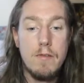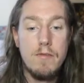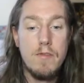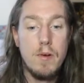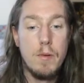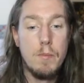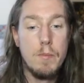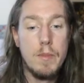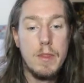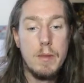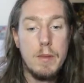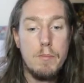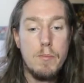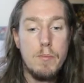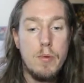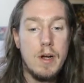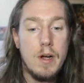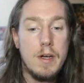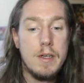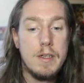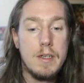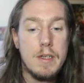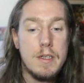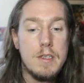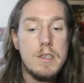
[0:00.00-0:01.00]
from the
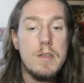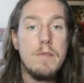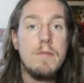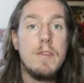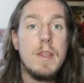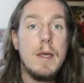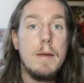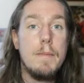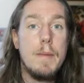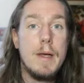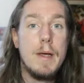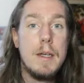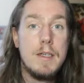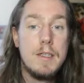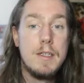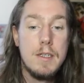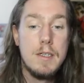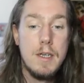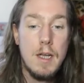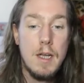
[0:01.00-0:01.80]
brightness of the image